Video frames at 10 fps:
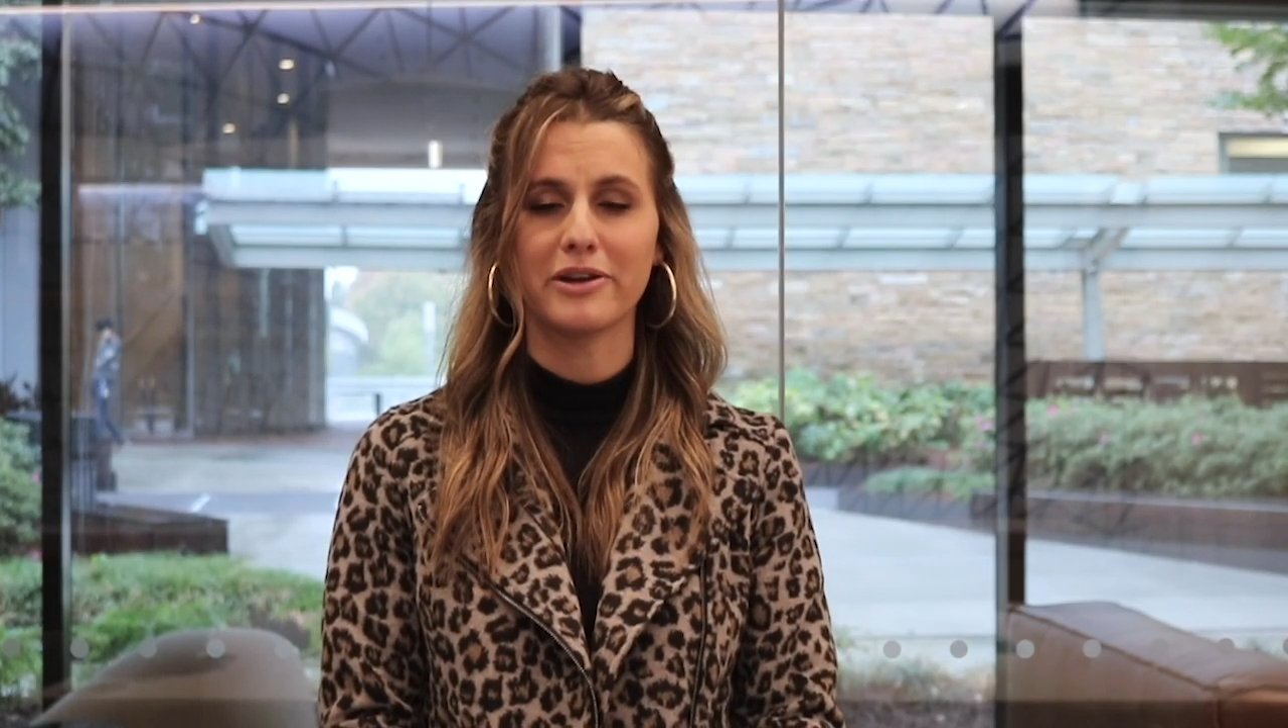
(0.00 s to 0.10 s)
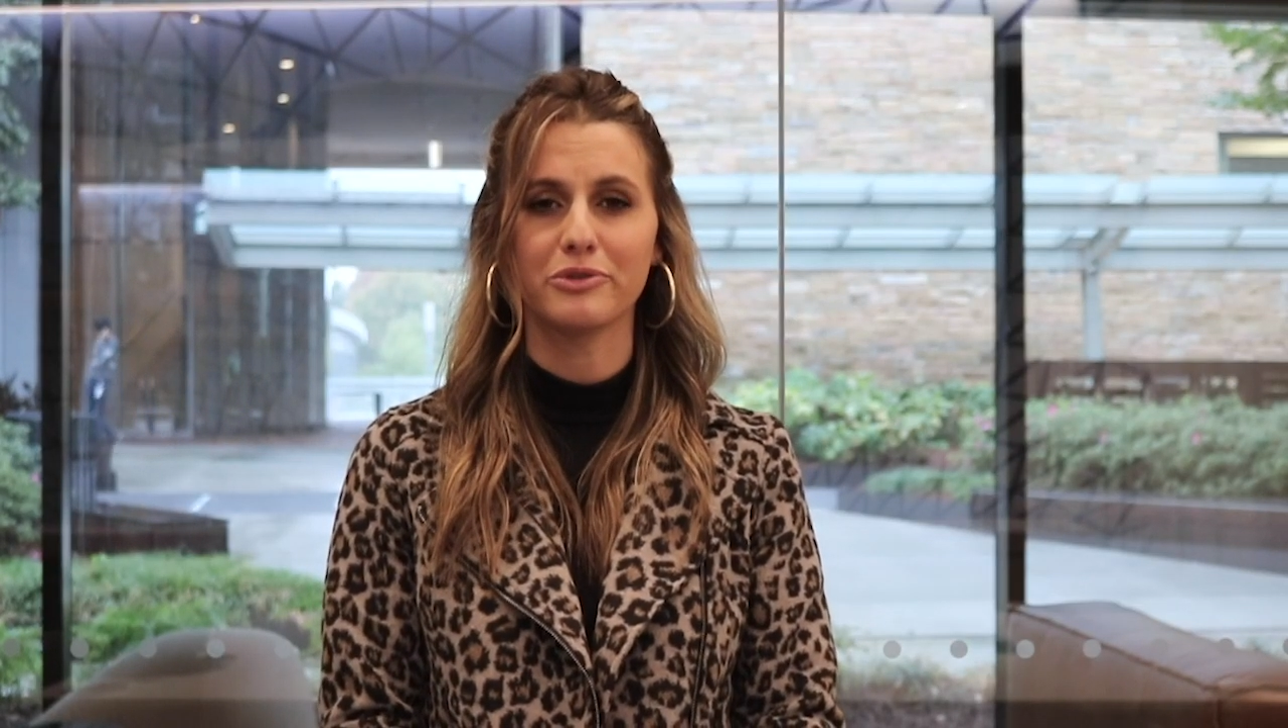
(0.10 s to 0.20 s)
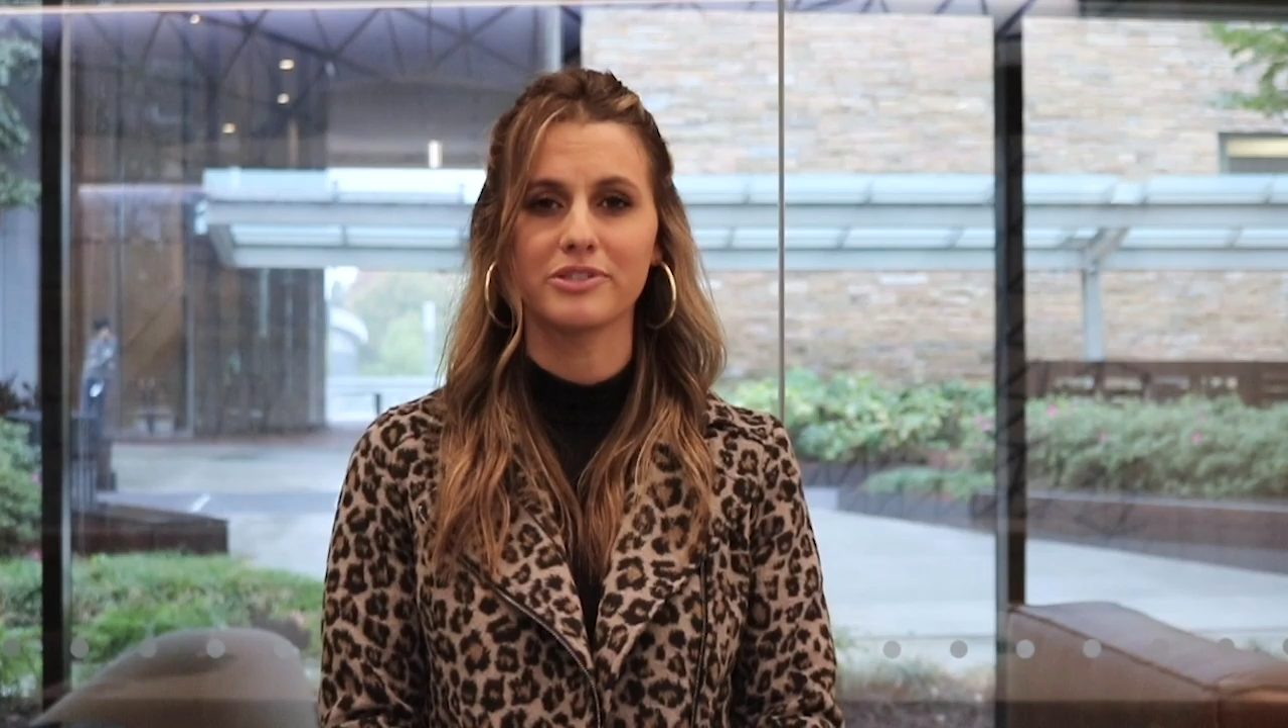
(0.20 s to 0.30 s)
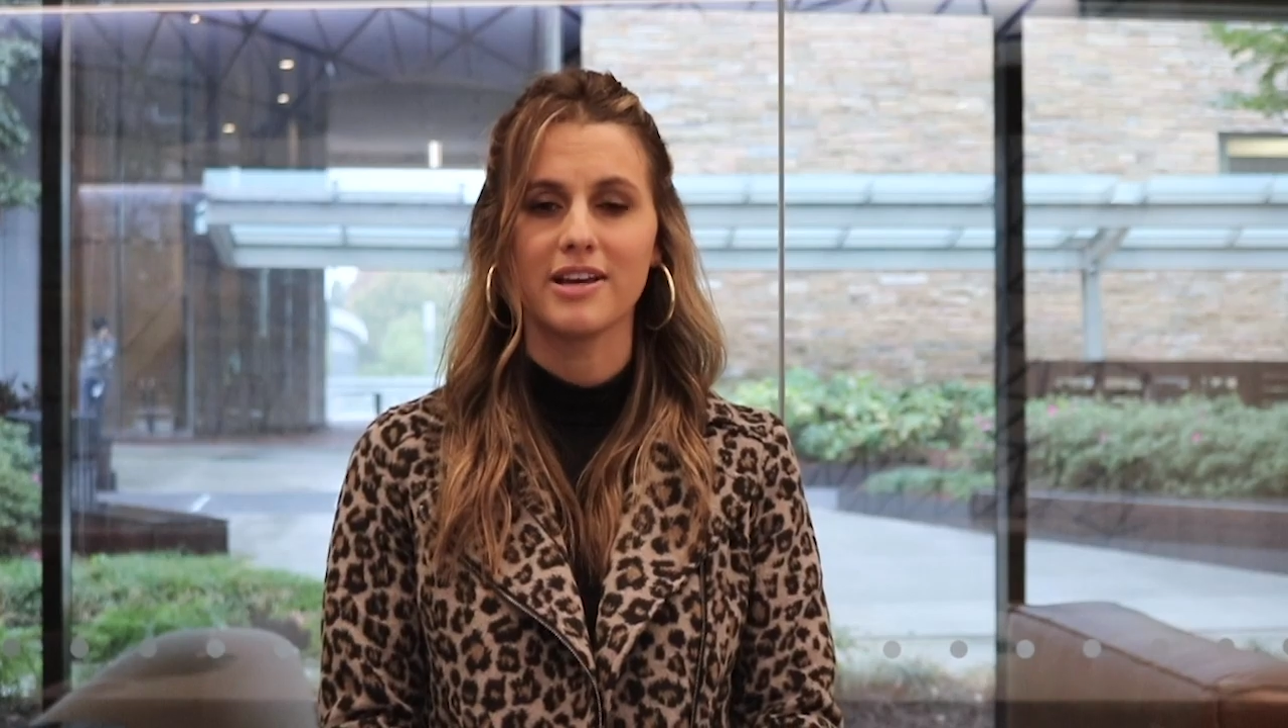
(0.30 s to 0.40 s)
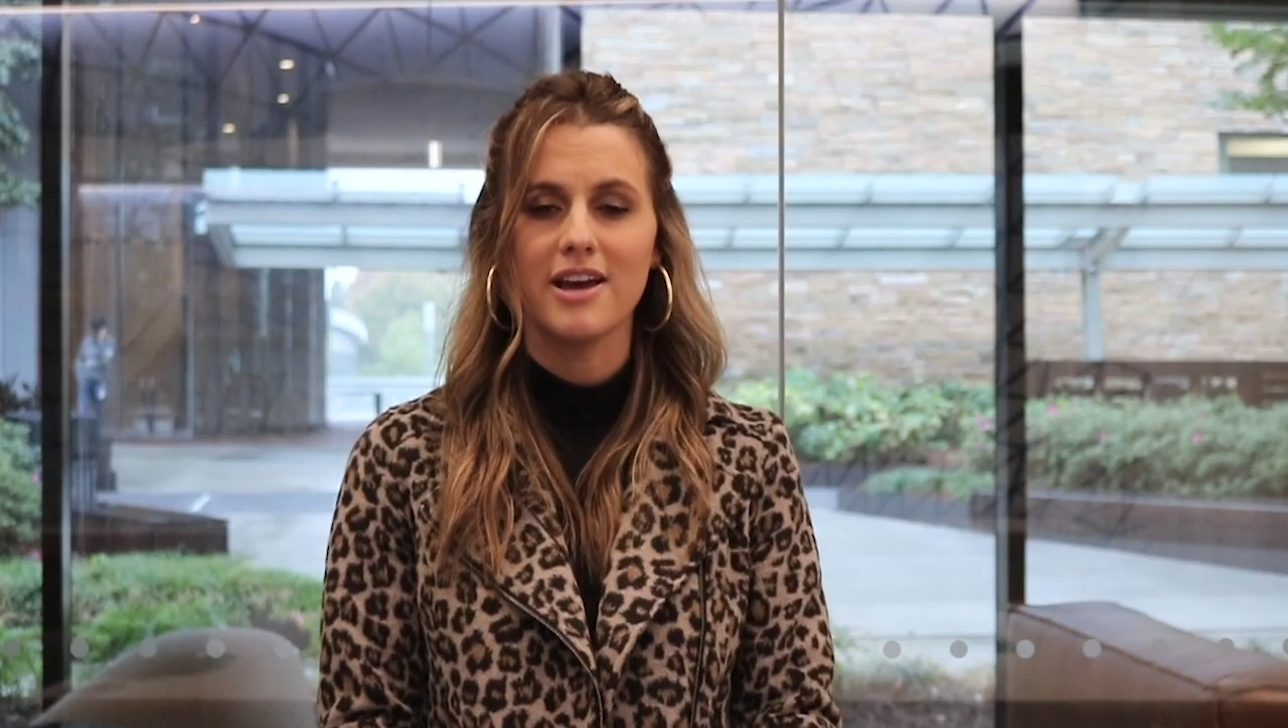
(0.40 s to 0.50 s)

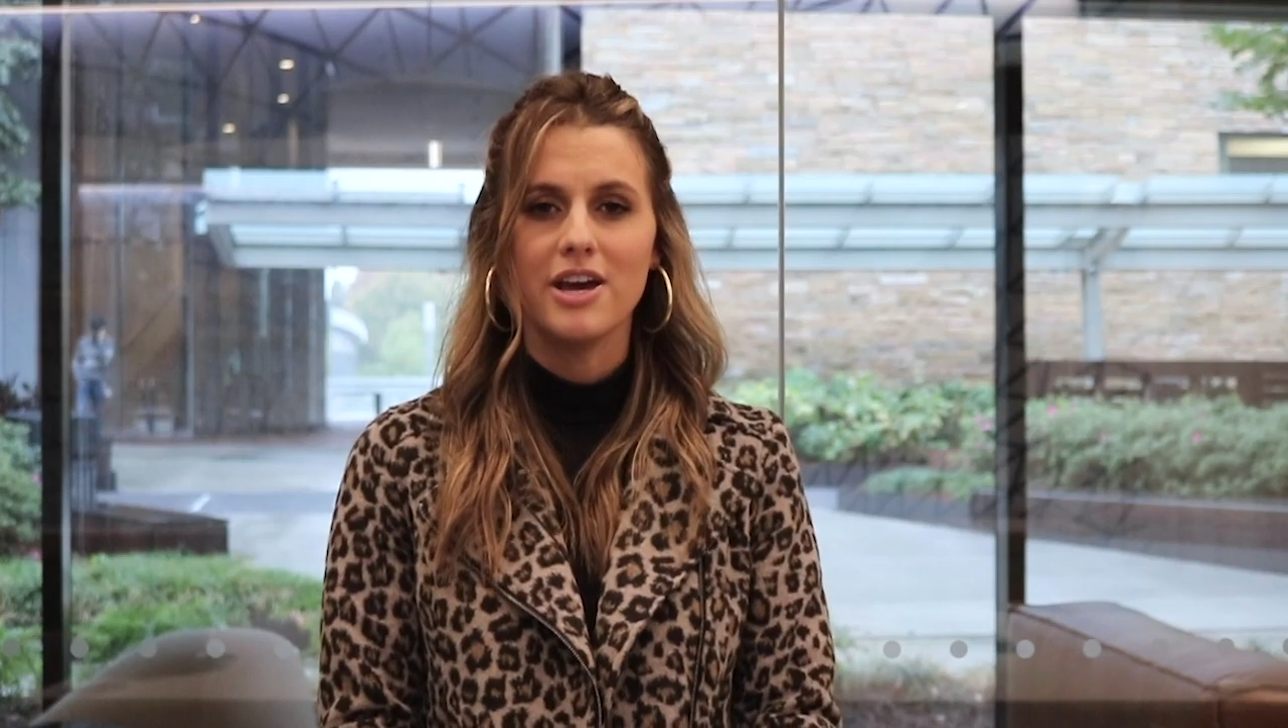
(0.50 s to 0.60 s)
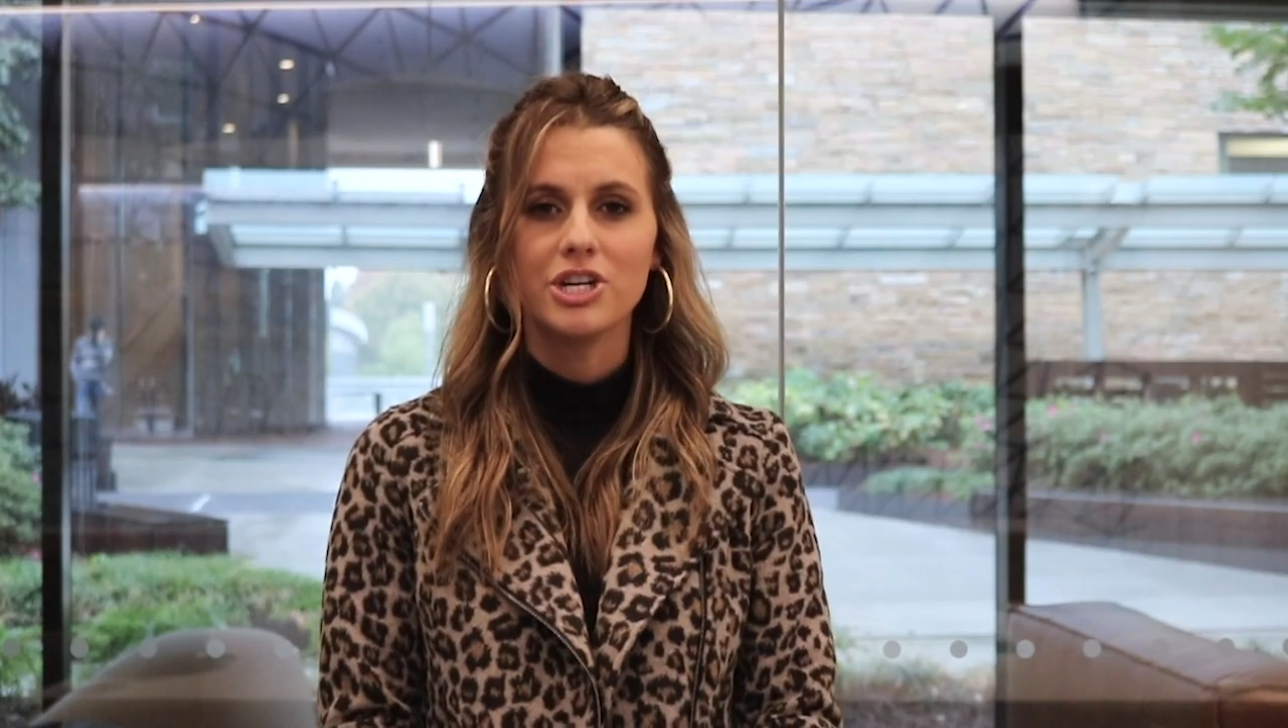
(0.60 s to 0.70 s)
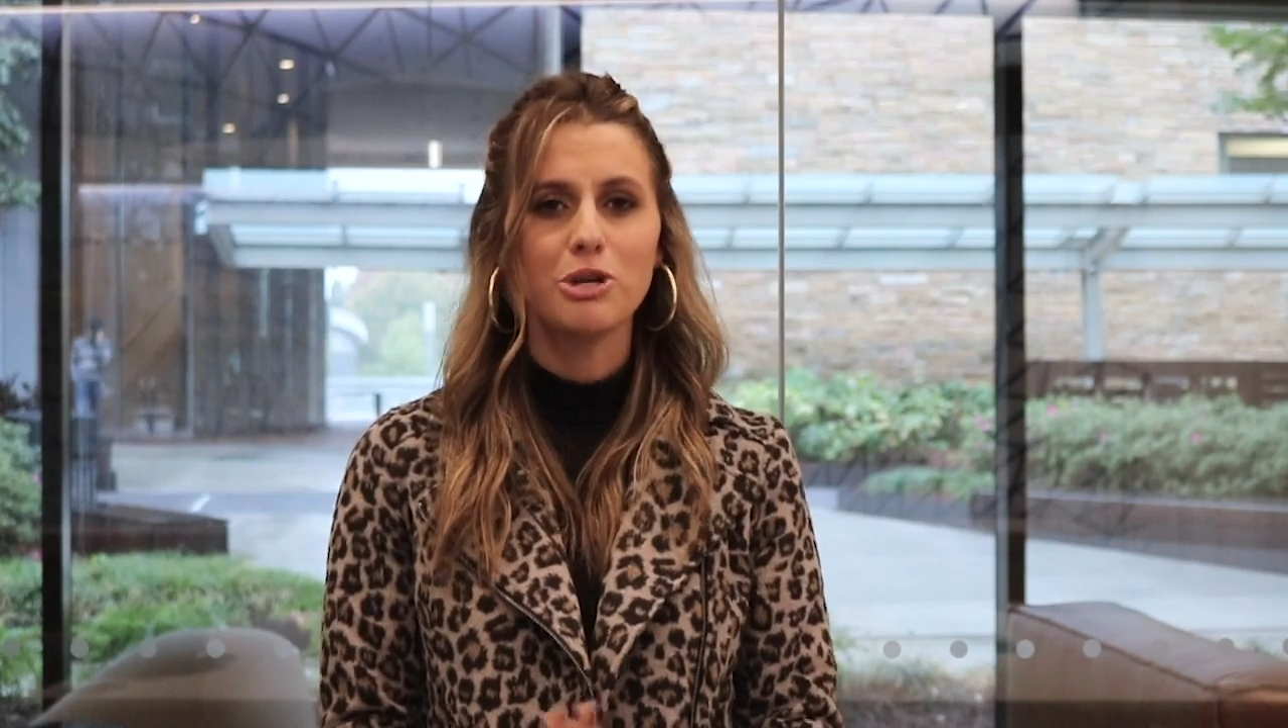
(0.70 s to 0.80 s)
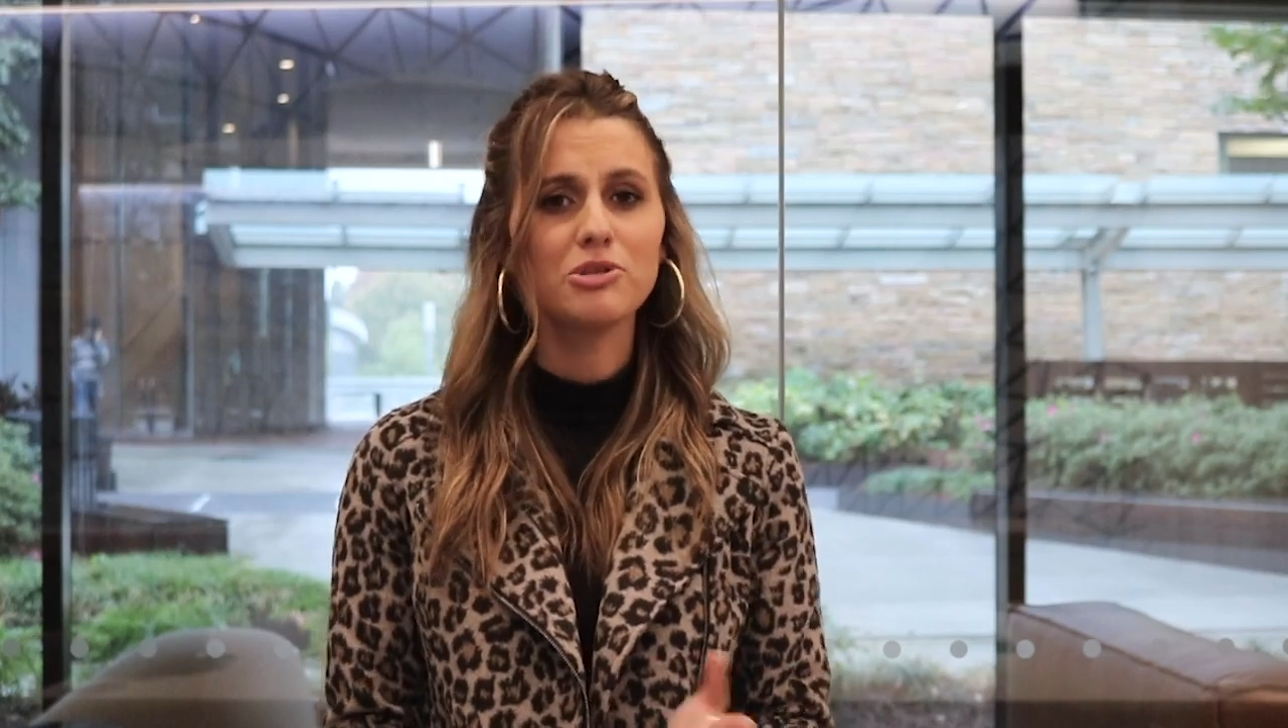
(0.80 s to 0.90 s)
medals. She